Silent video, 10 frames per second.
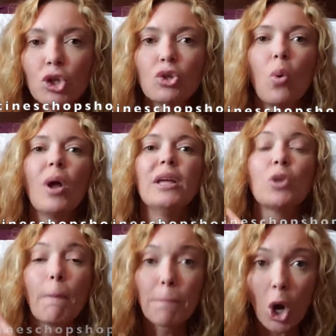of toys,
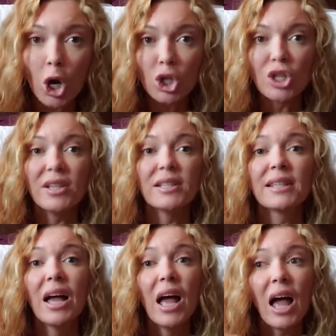perches.
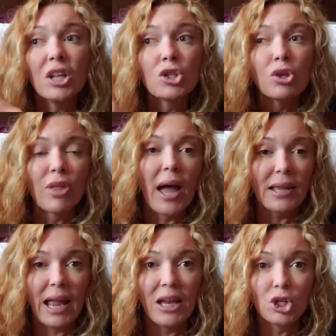And so that
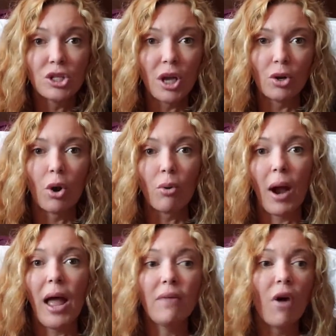cage is going to
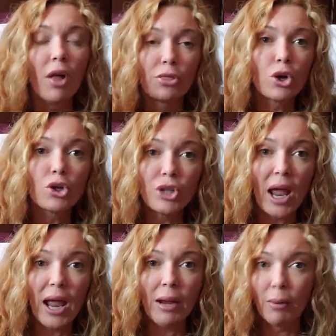arrive on
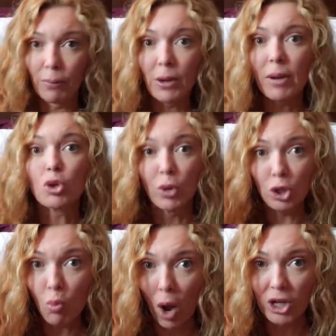Thursday, pretty much when
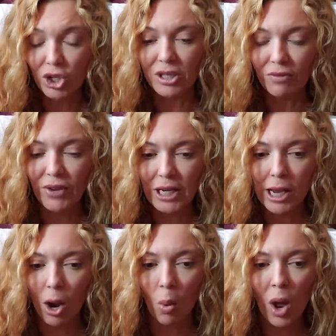you watch this
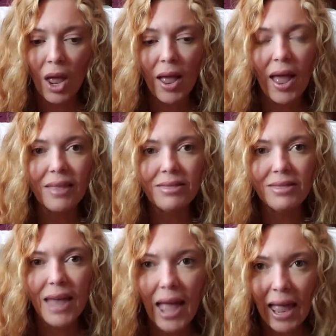video.
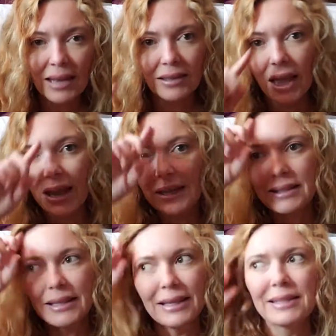And then they did